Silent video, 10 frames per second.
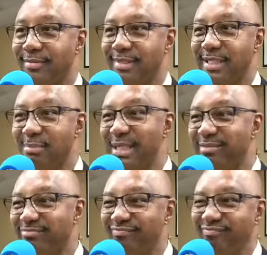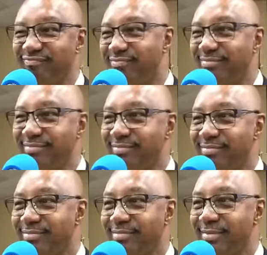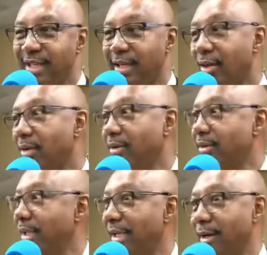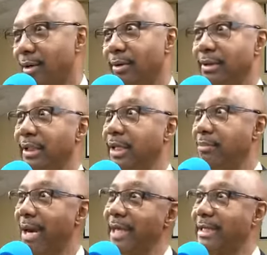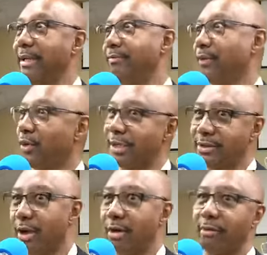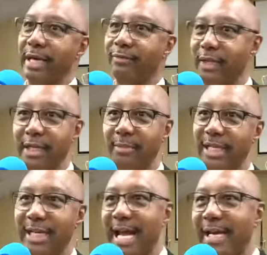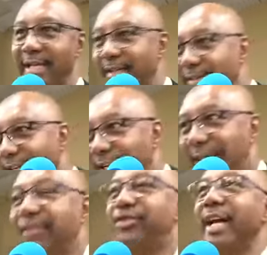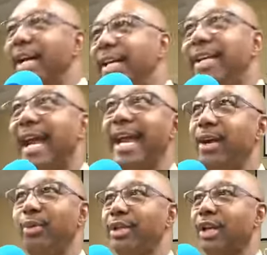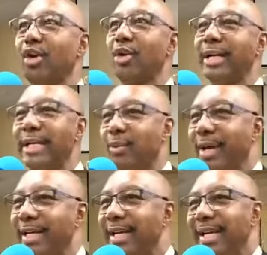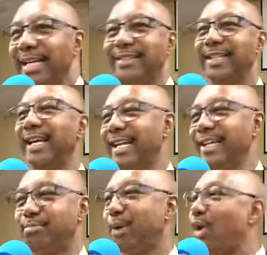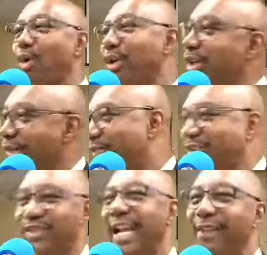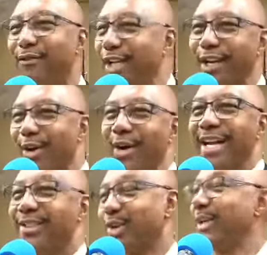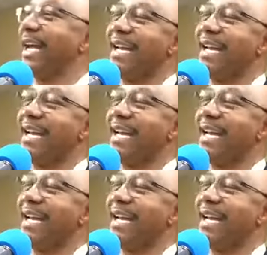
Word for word: A little bit as long as, as long as he ain't my kinfolk, it's all right for him to get out of here. He said he gained with the Lord anyway. He said he's bold enough to stand for the Lord, so let